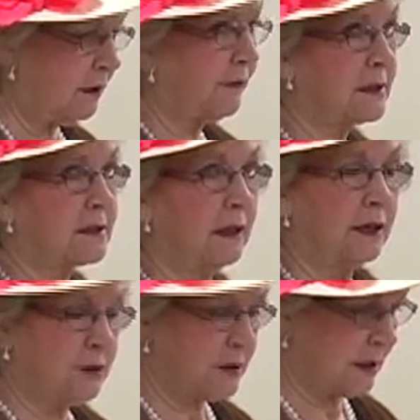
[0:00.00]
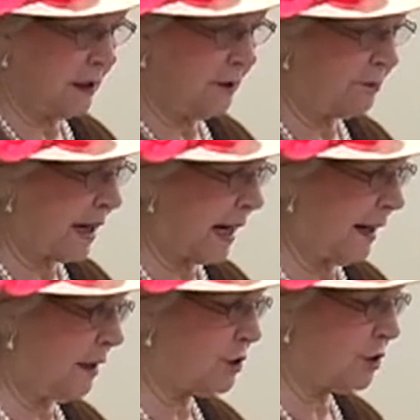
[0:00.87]
of this legislative
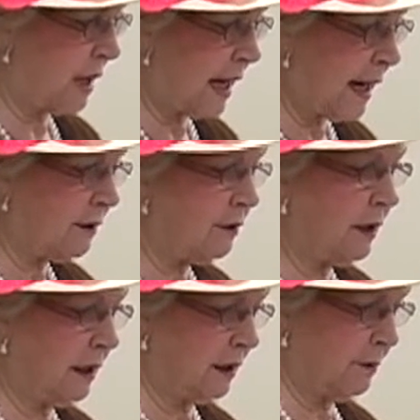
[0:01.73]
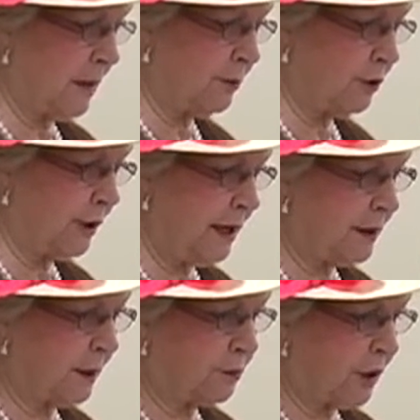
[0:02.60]
body to honor and
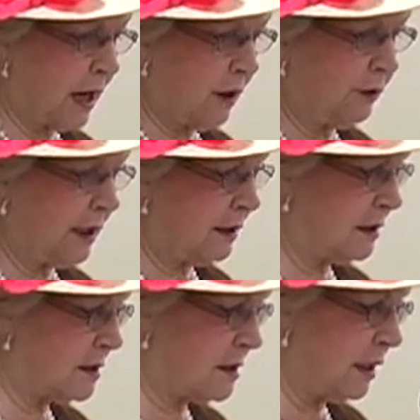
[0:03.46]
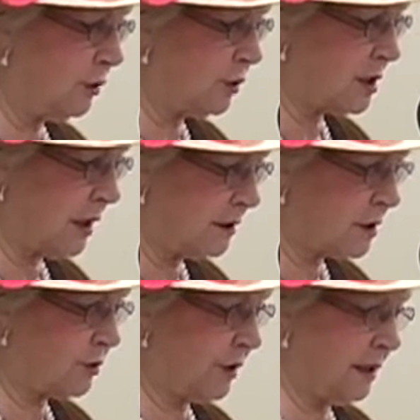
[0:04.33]
commemorate the proud and distinguished
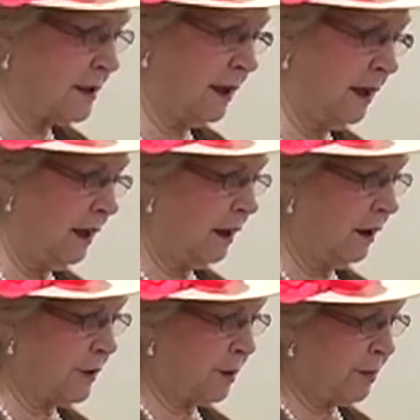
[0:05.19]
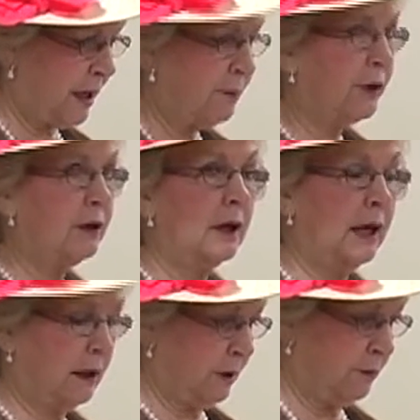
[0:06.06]
histories of the people
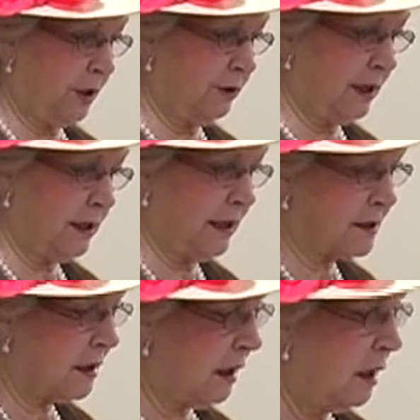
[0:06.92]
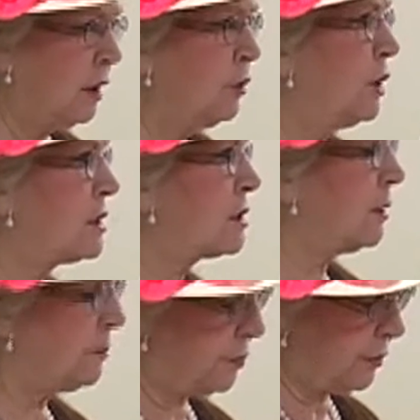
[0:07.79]
and communities which
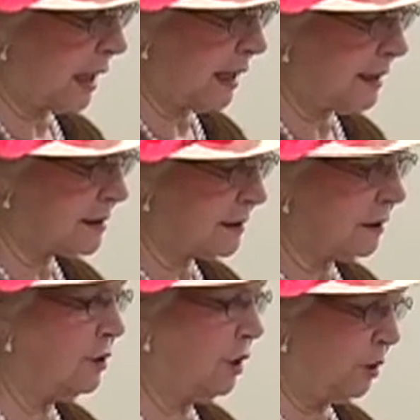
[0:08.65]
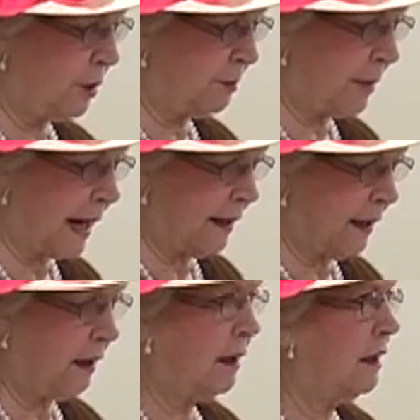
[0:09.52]
comprise the noble
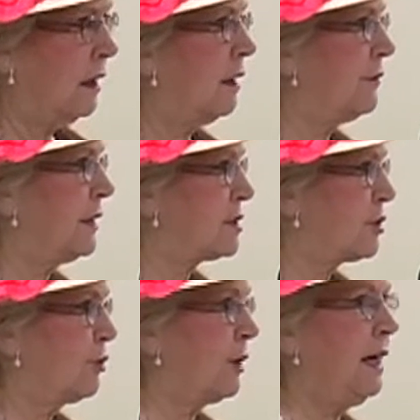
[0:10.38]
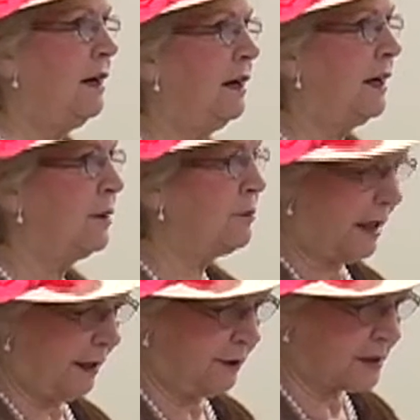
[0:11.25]
body of this great
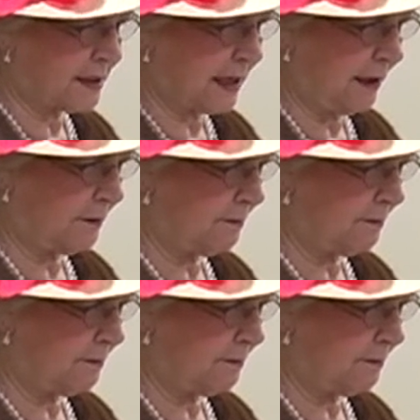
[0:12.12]
empire state.